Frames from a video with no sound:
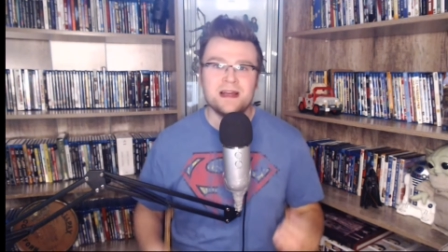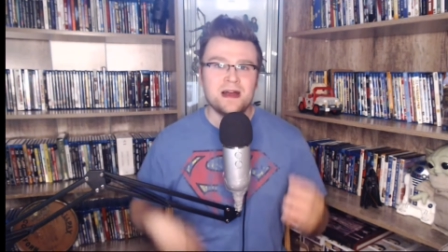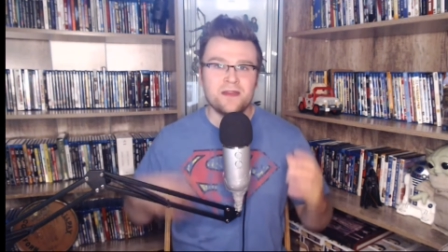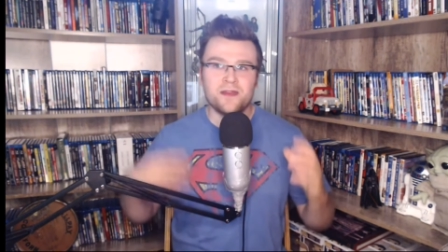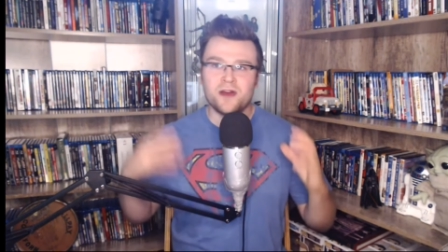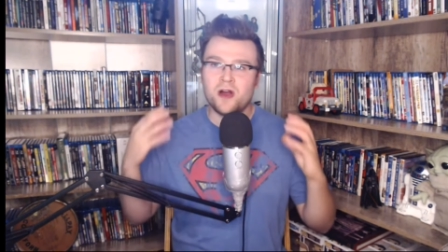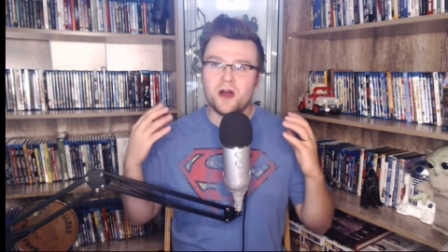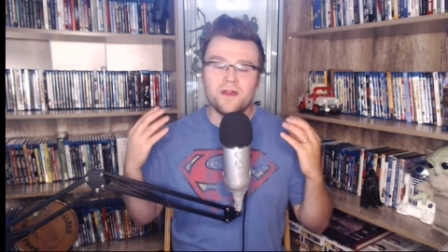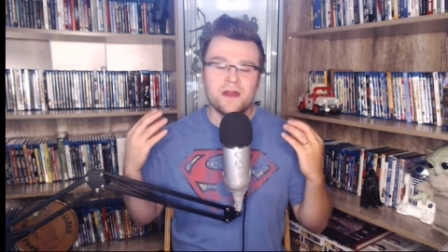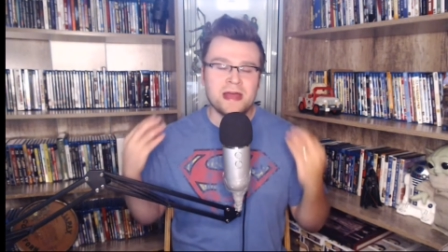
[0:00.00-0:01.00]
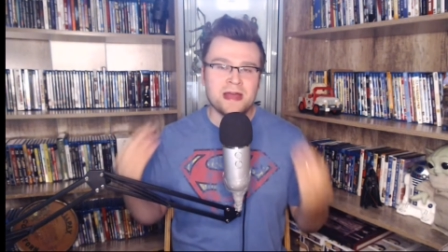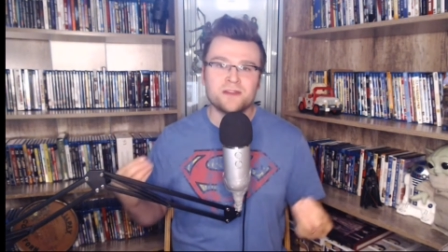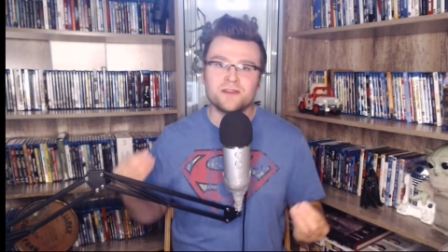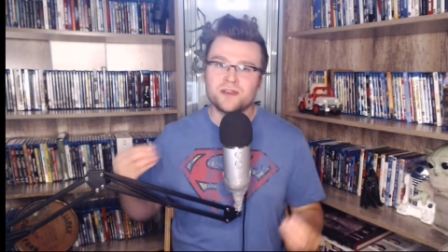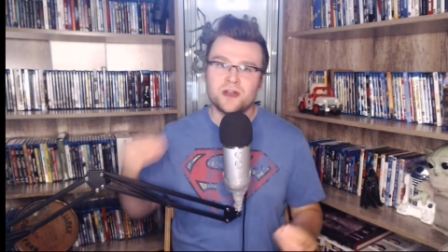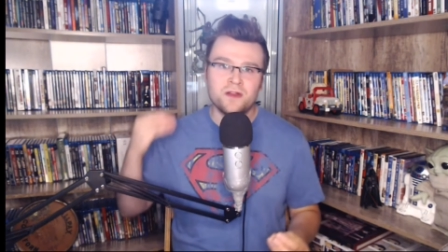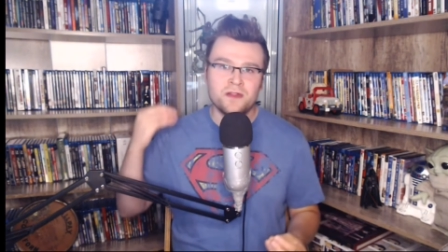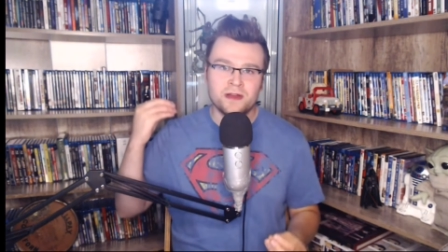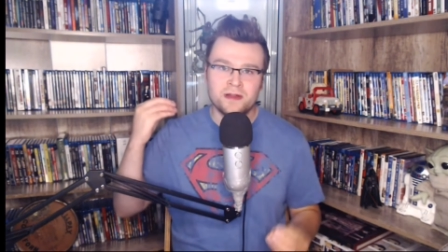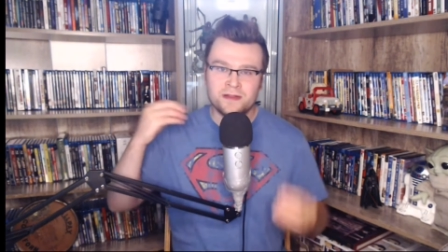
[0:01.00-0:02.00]
I thought all the actors, all
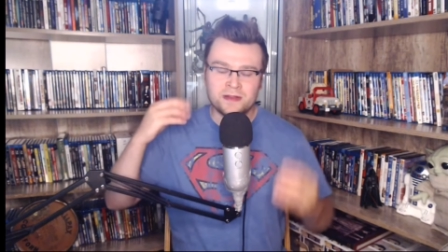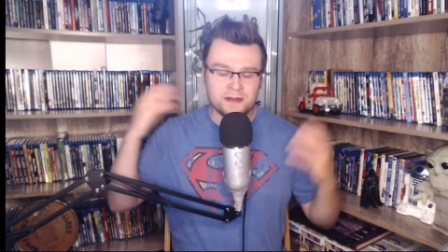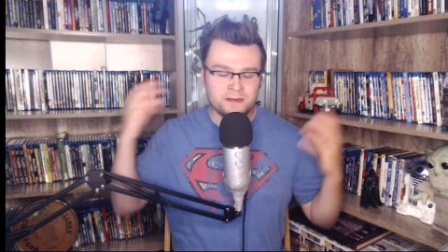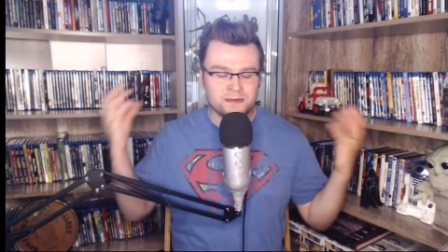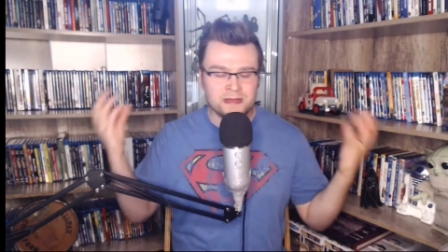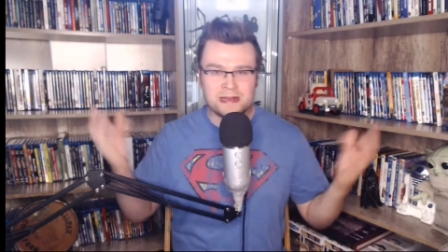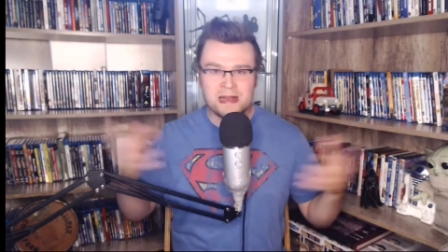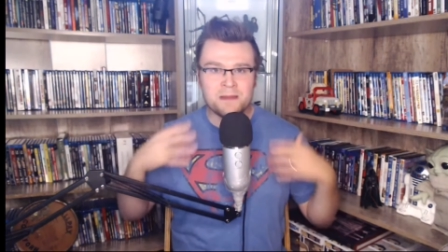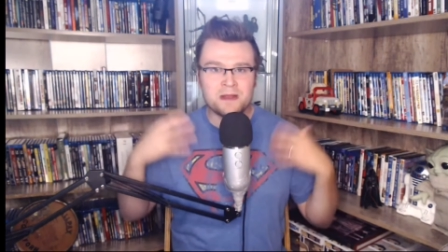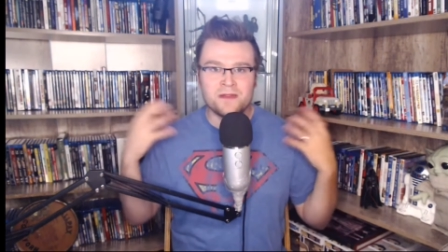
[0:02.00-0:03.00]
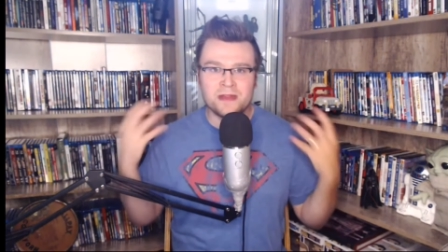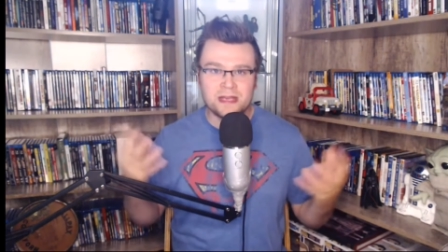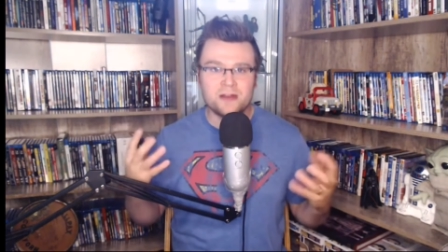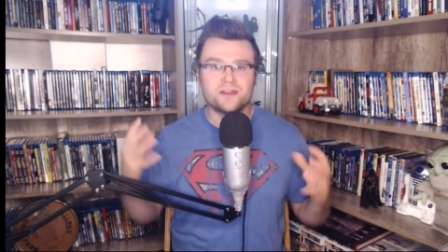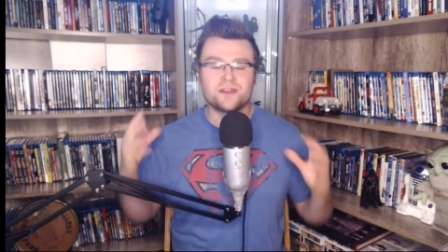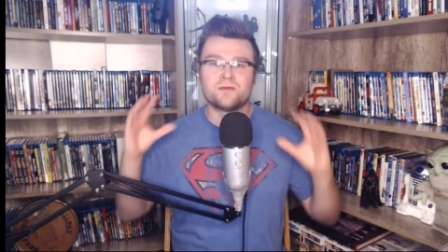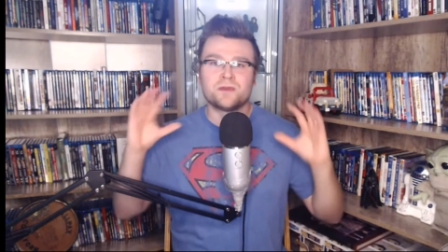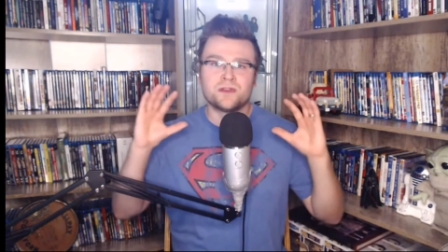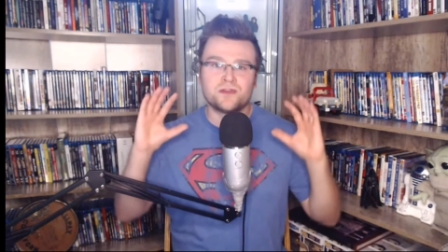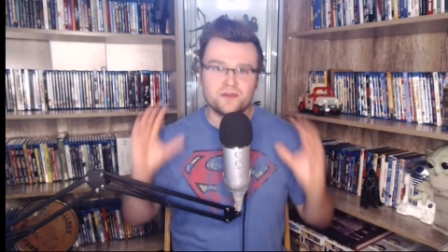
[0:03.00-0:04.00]
the the dynamic of the characters
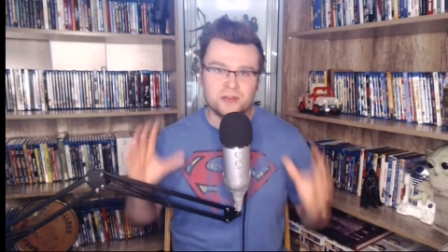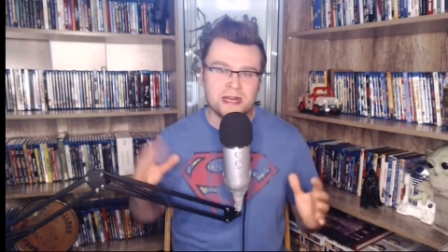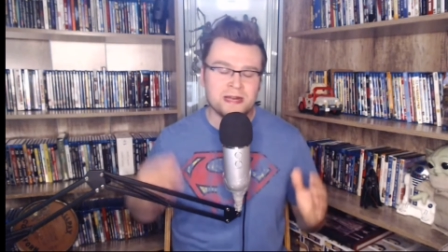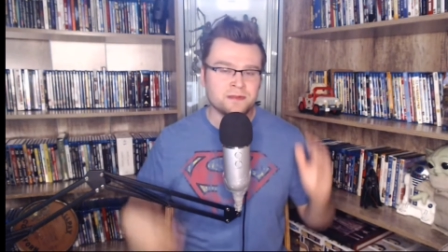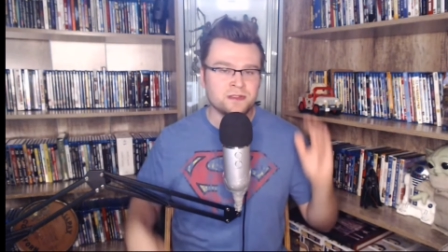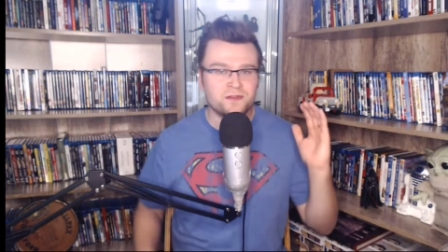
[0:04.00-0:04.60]
was great. It was